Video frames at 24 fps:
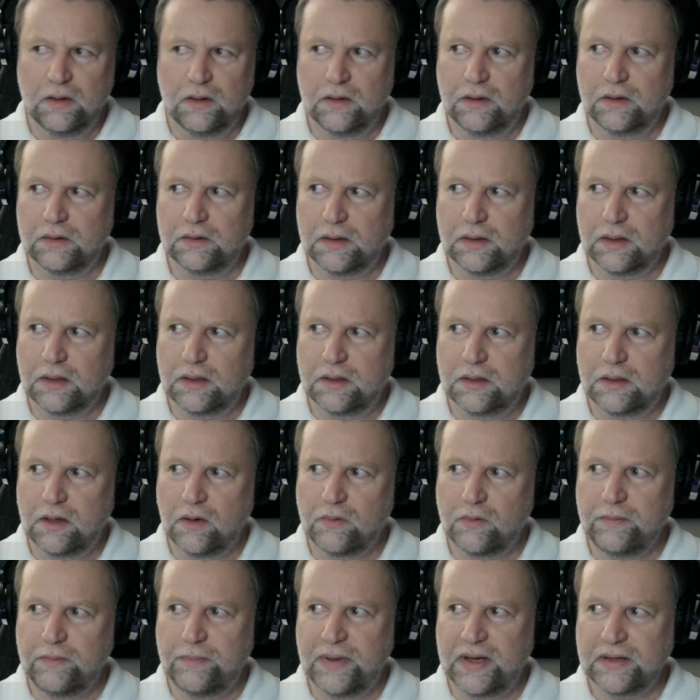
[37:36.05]
Well,
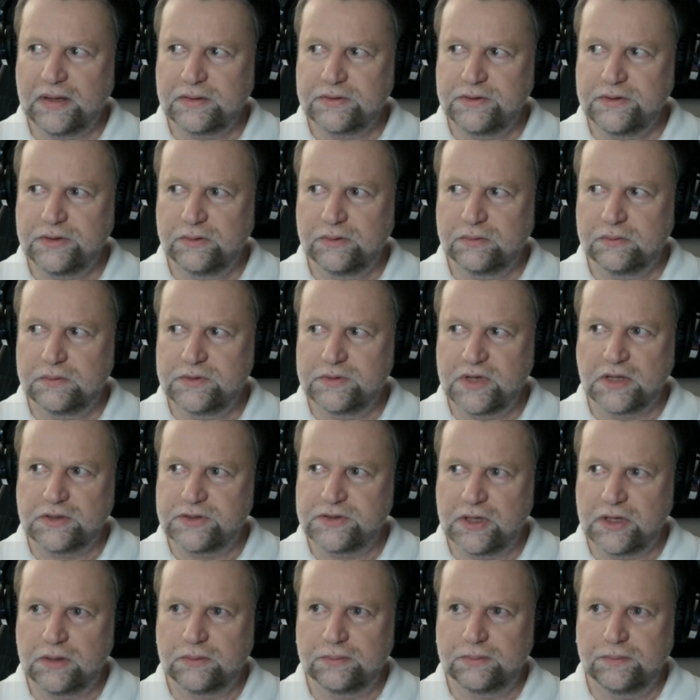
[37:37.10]
going back to,
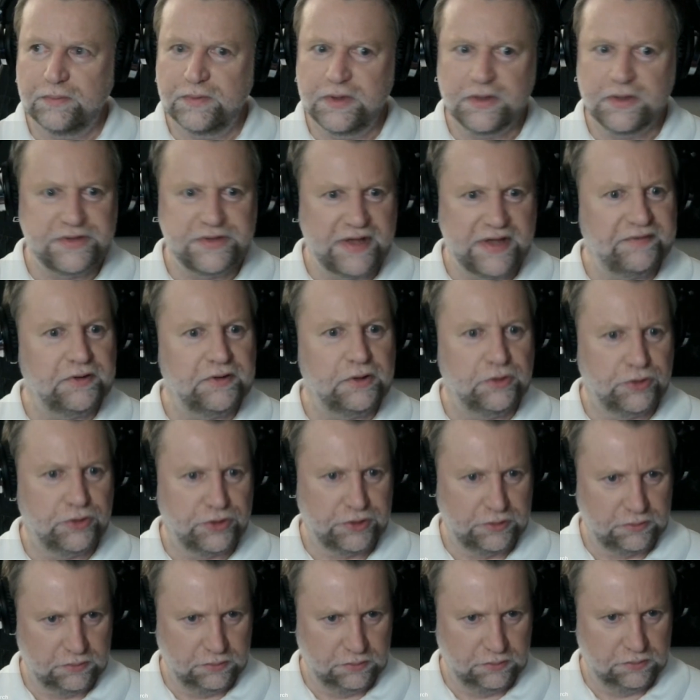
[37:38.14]
so there's
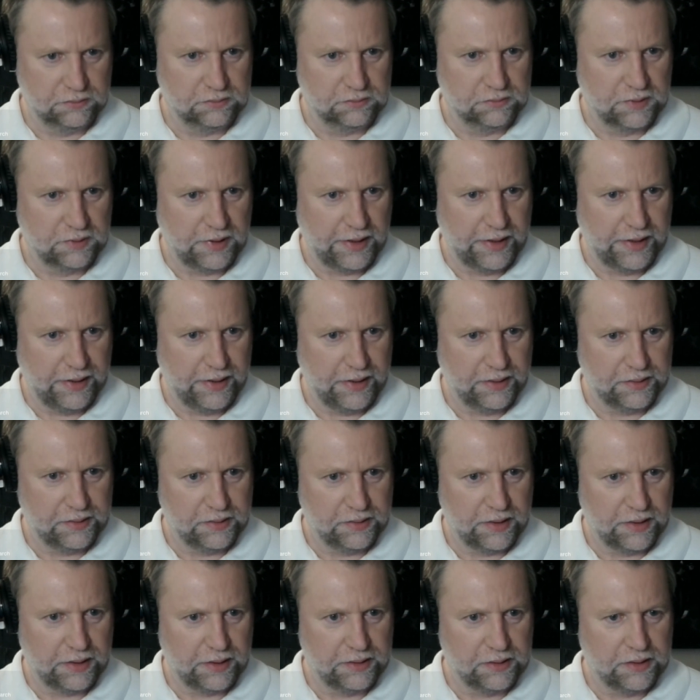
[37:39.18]
evolution,
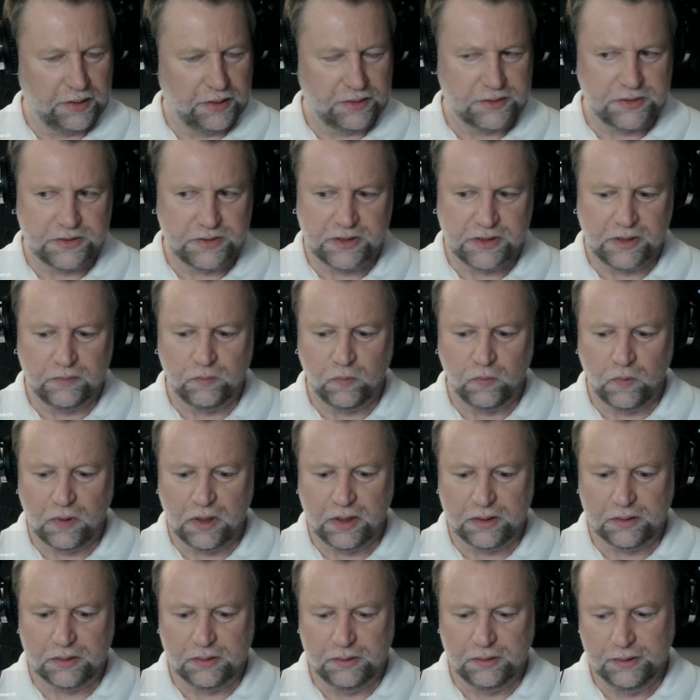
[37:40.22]
and it's
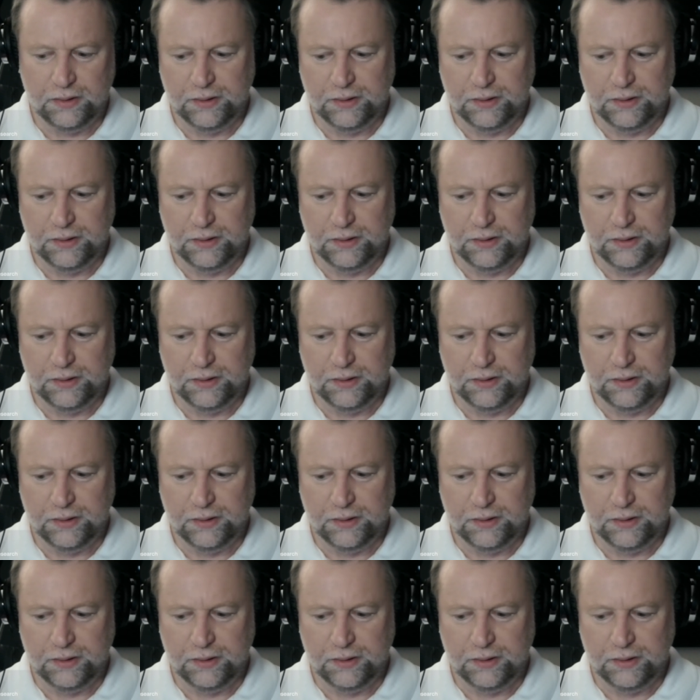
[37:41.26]
somewhat,